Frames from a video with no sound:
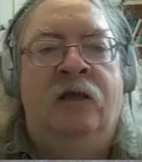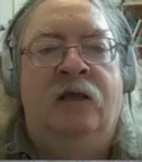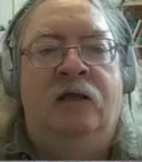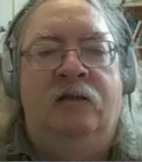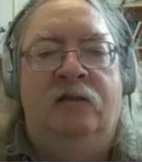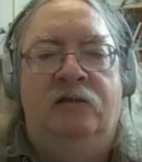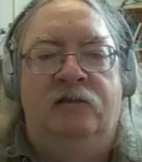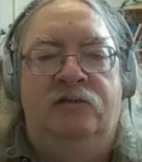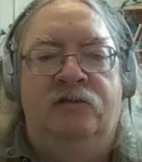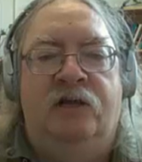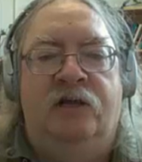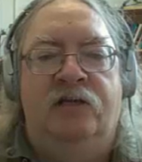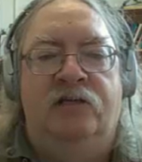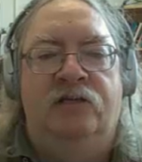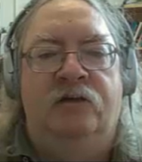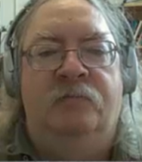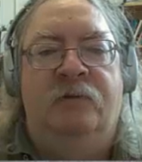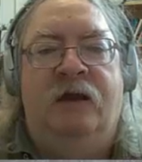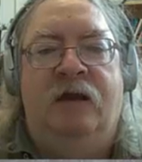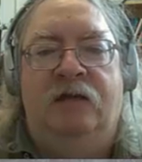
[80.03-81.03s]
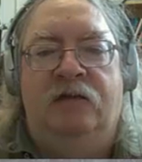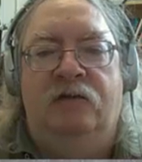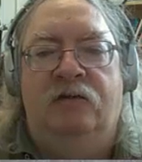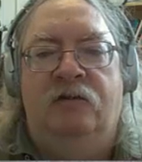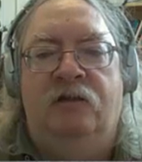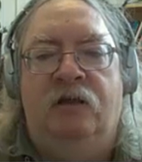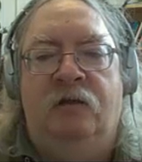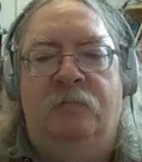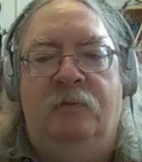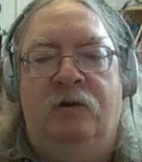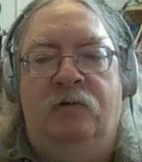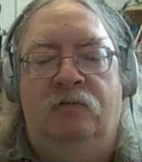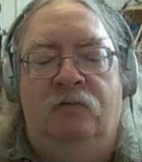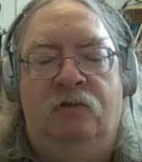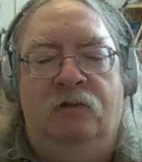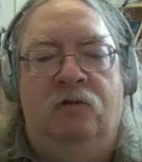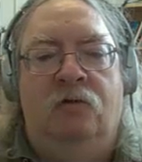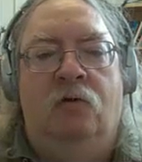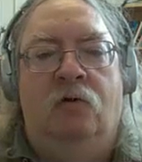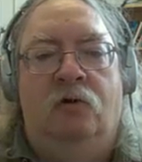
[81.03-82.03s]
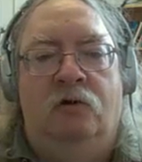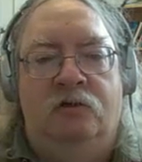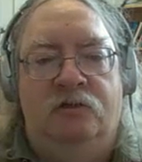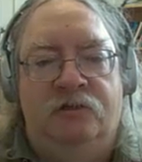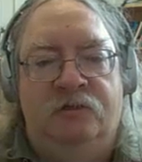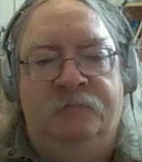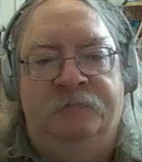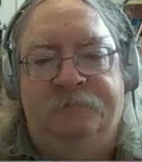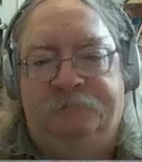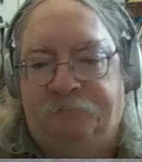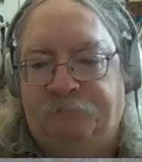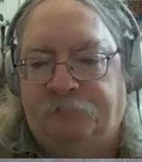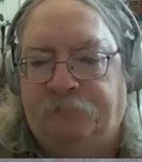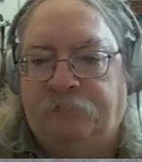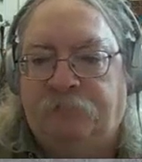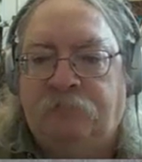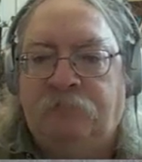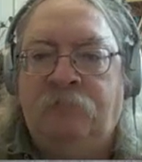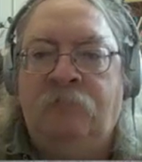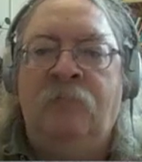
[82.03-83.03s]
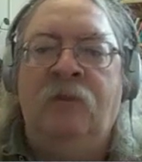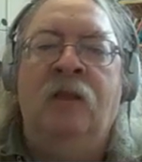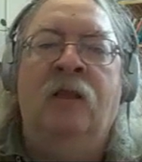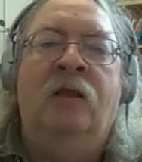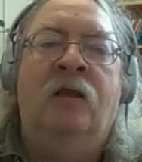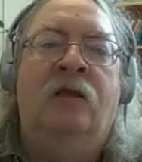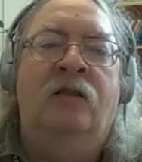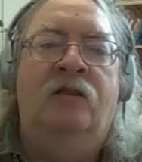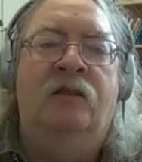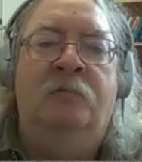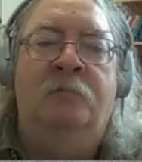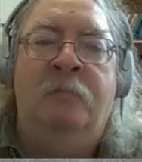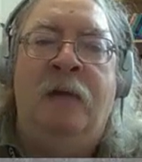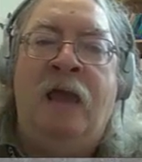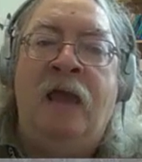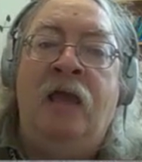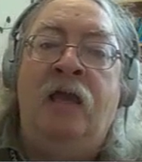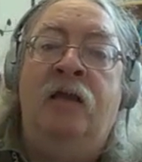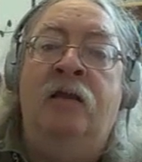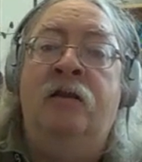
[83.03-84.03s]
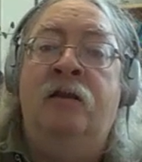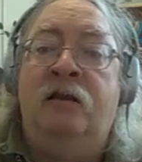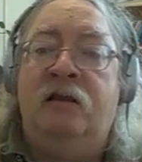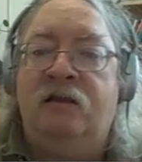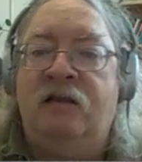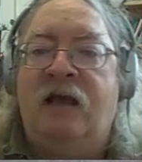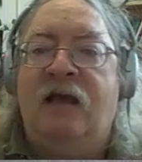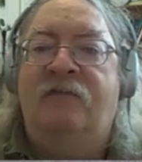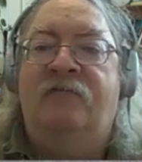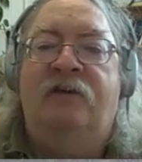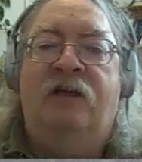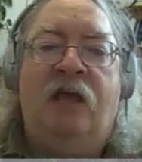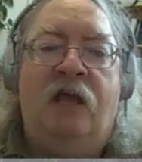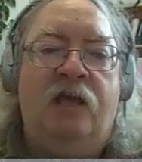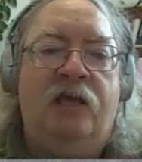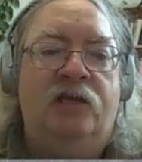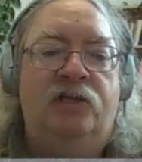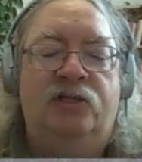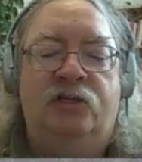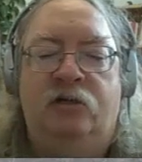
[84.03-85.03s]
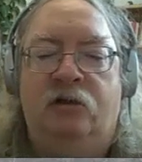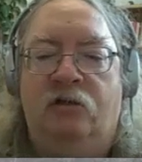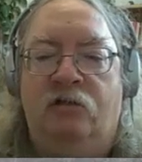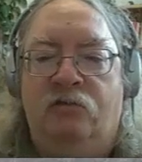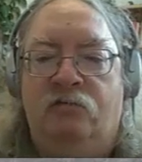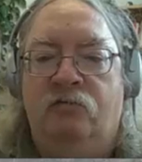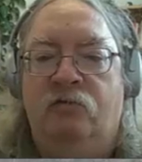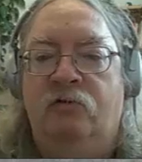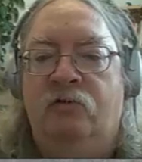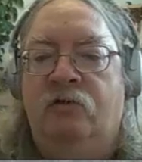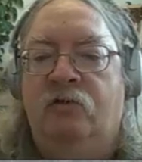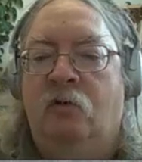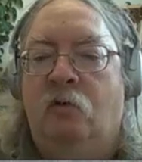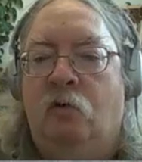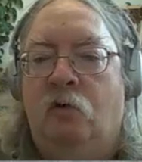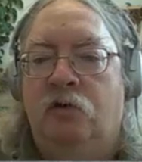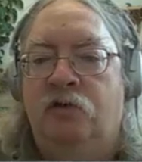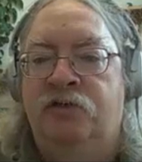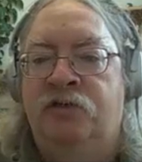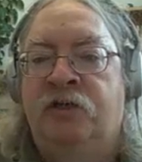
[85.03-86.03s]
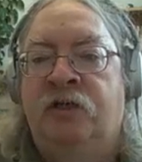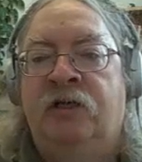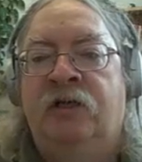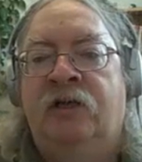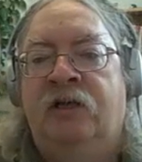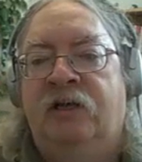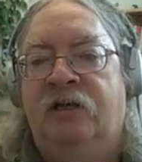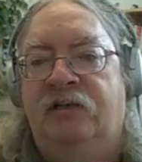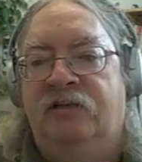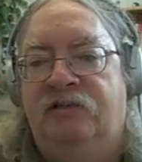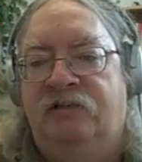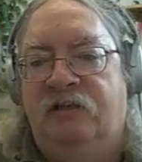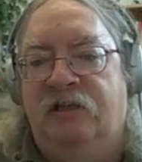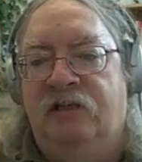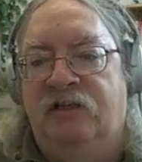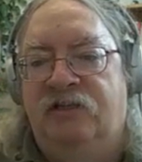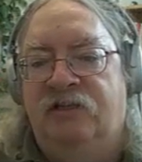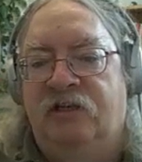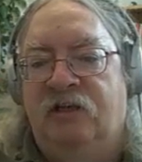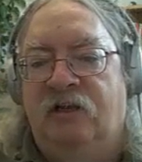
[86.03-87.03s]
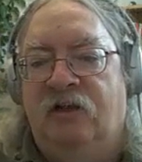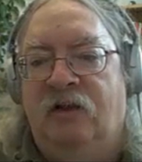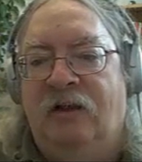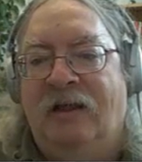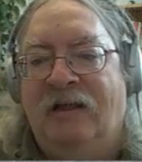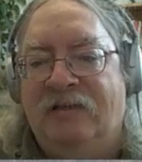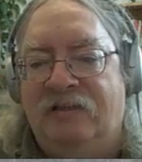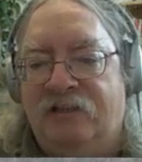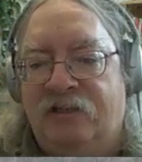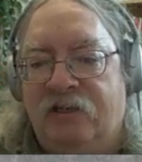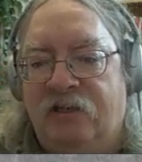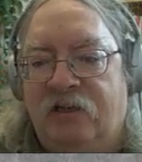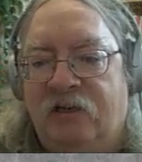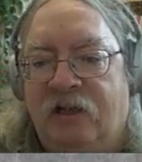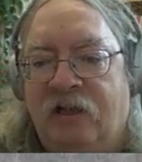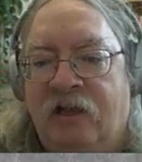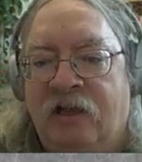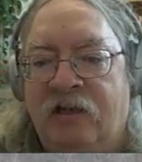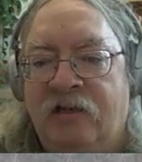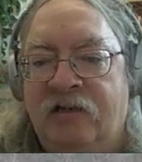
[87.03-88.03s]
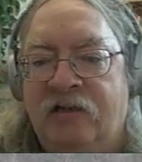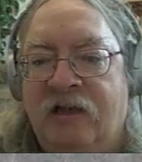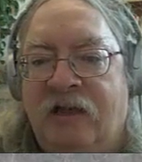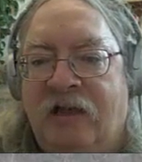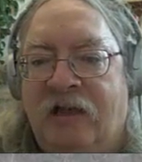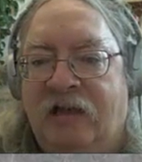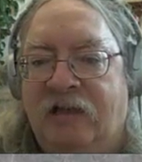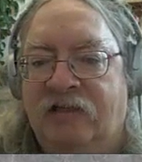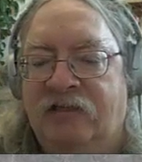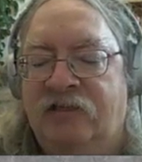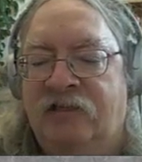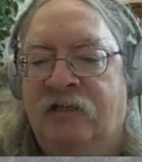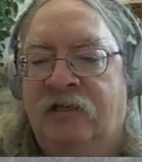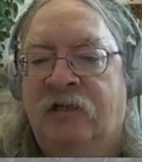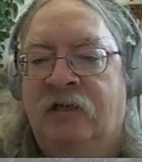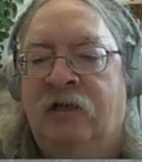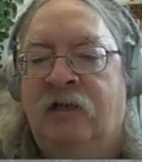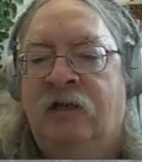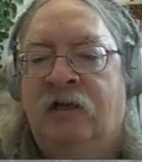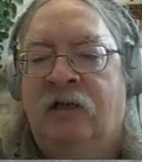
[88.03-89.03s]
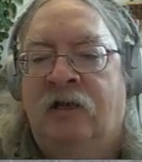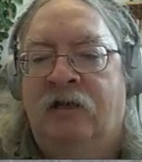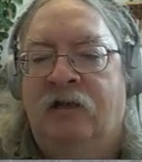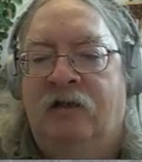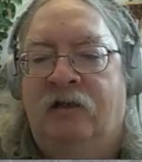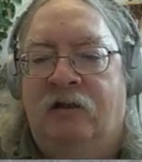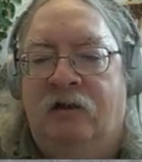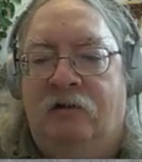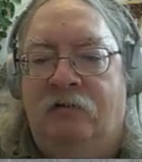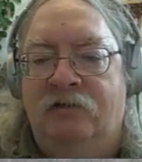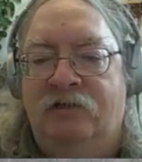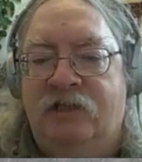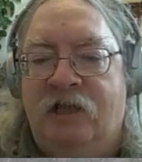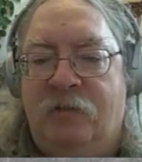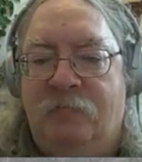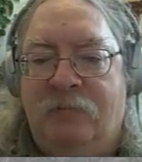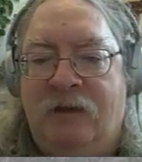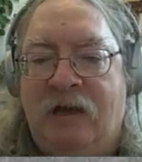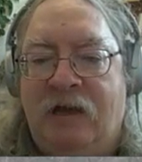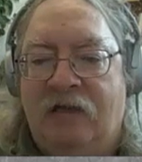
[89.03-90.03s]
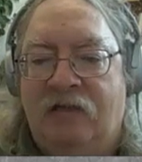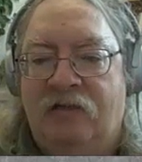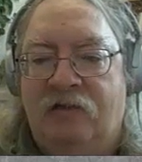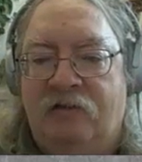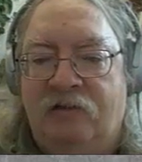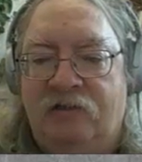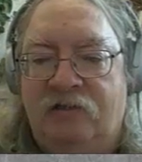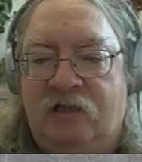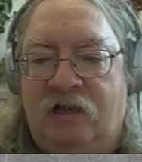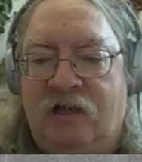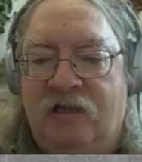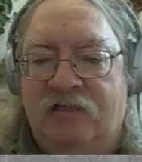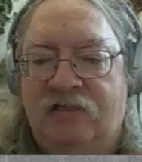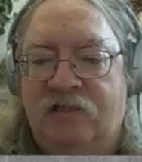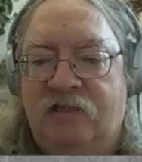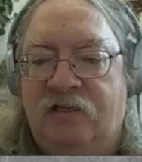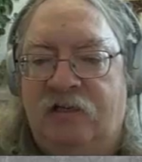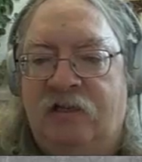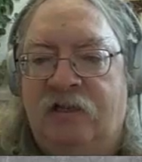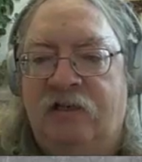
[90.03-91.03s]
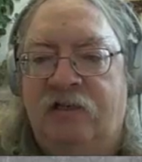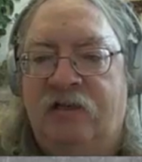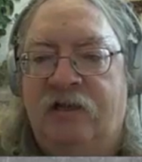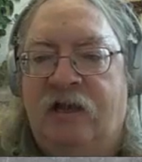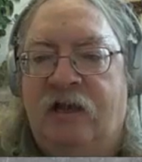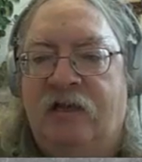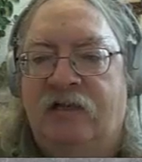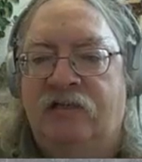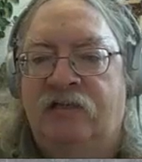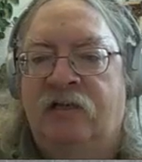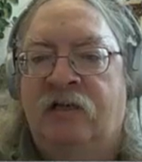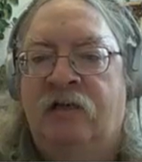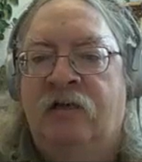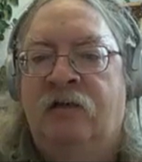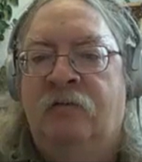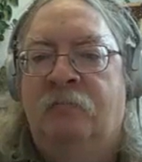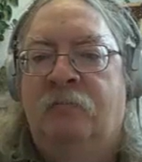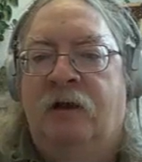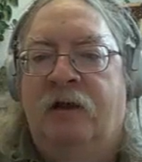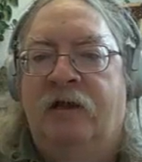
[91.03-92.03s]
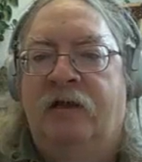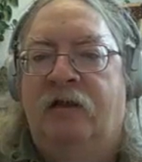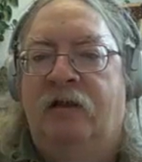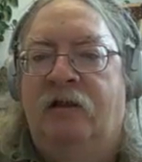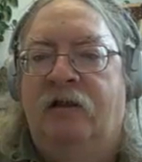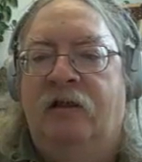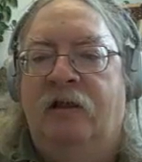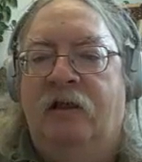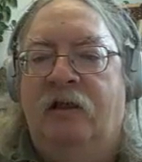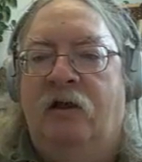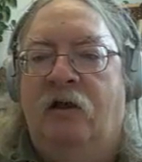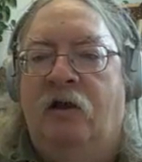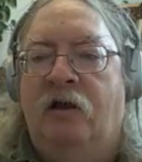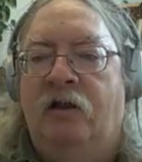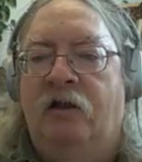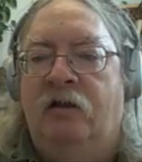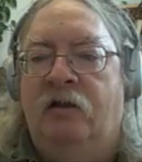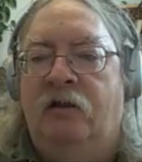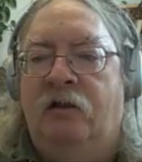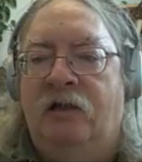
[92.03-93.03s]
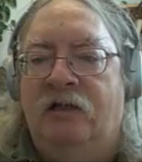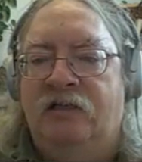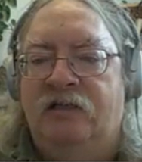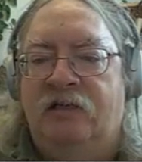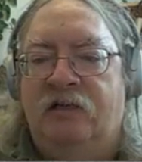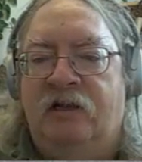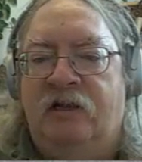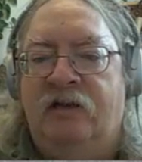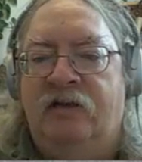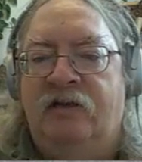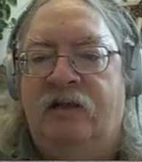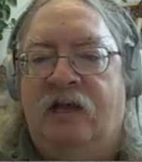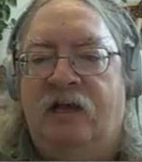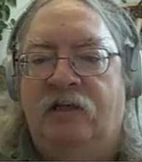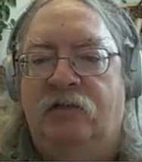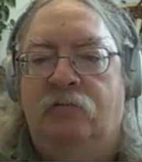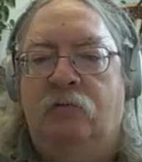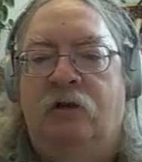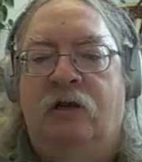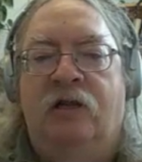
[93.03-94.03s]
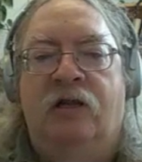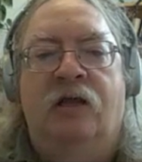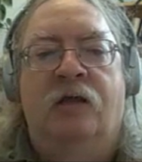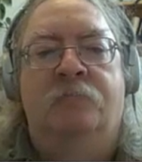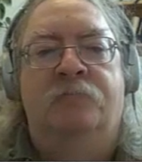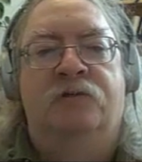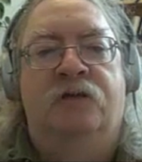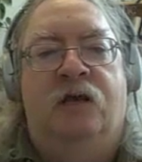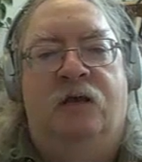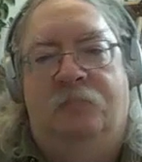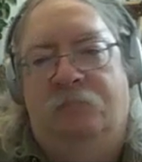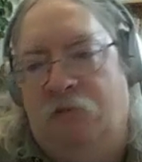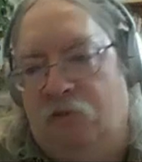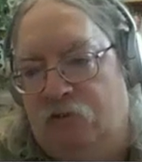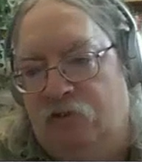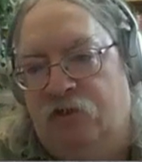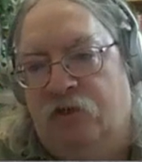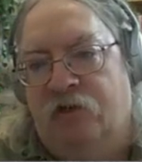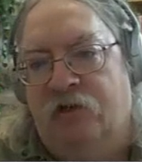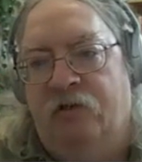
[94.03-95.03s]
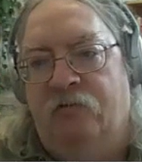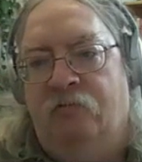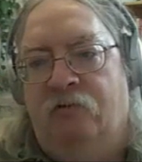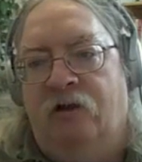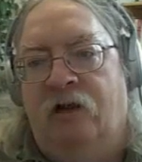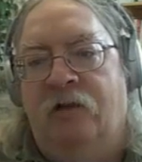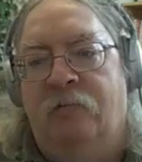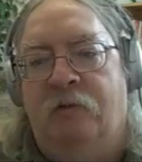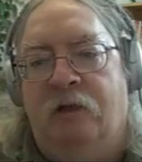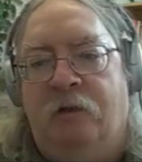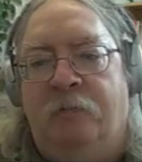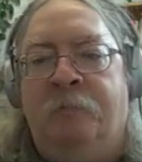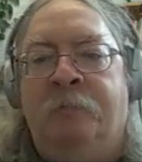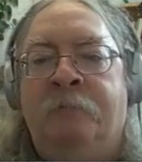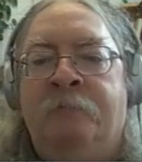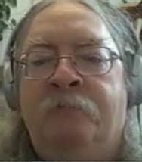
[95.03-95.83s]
And this takes you back to the about the course. The main navigation through the course is this lesson index. You can always get back to this lesson index by clicking on lesson index when it comes up. I'll show you what I mean.